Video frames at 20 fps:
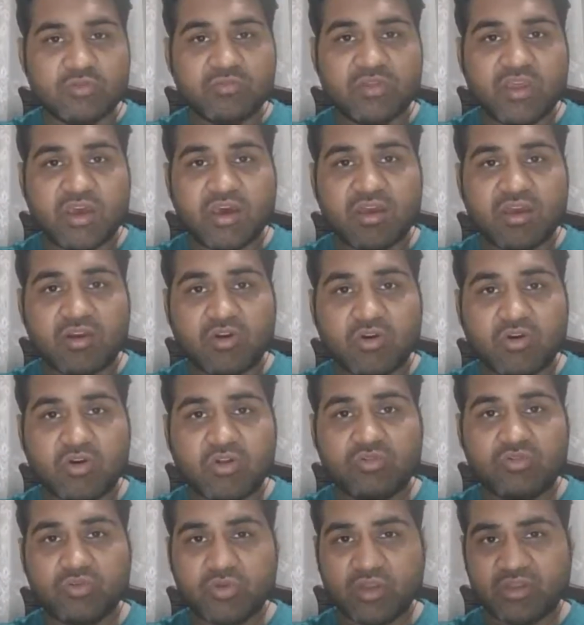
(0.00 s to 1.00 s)
They are all
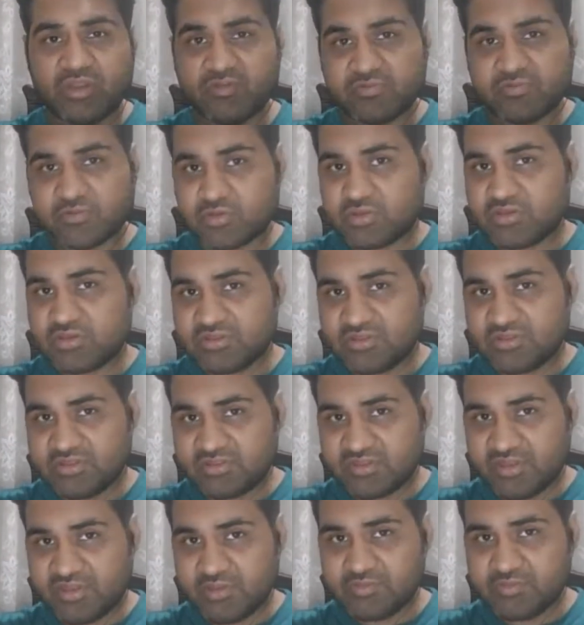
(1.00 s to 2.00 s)
rooting for the
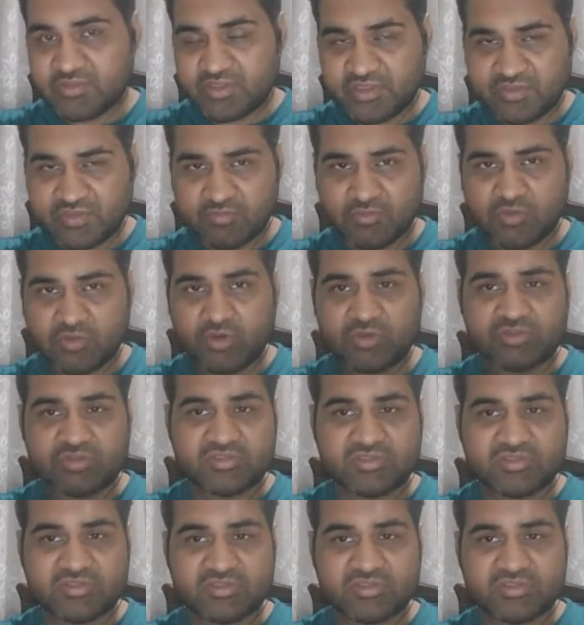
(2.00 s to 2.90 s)
same team or some.